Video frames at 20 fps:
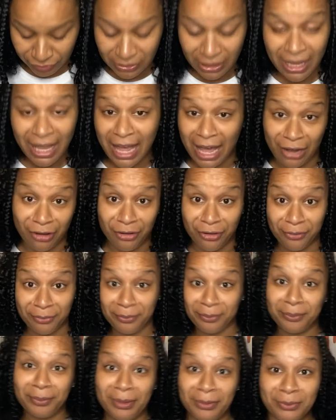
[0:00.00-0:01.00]
I don't know.
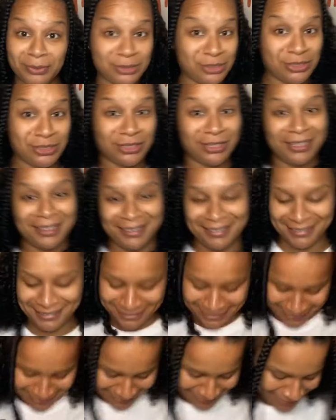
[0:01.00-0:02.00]
But we'll just...
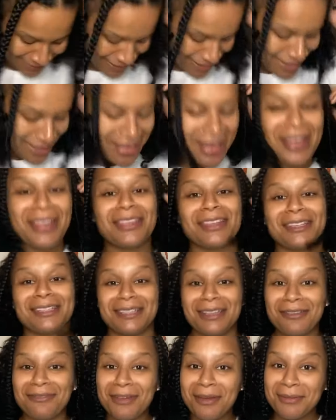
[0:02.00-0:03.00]
the
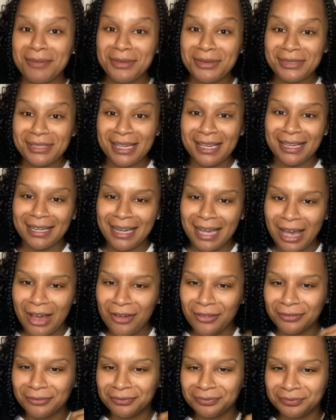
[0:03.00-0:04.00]
stuff I'm using now.
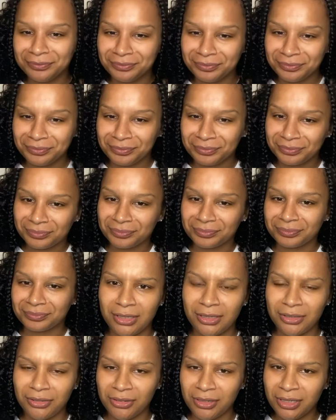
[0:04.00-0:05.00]

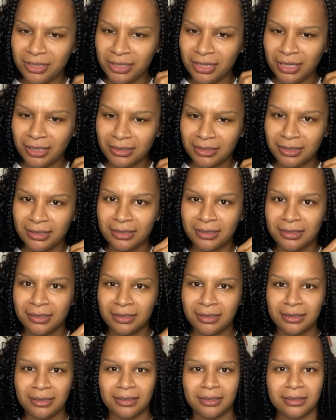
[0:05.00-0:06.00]
Zero connect.
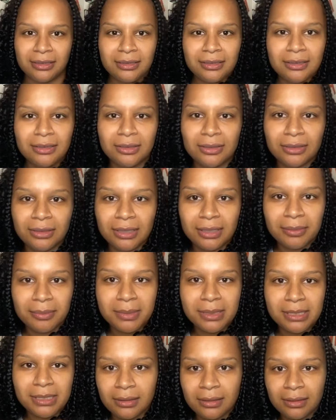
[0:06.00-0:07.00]
Hold on, let me
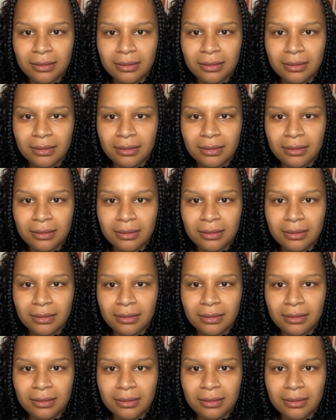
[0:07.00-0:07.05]
see.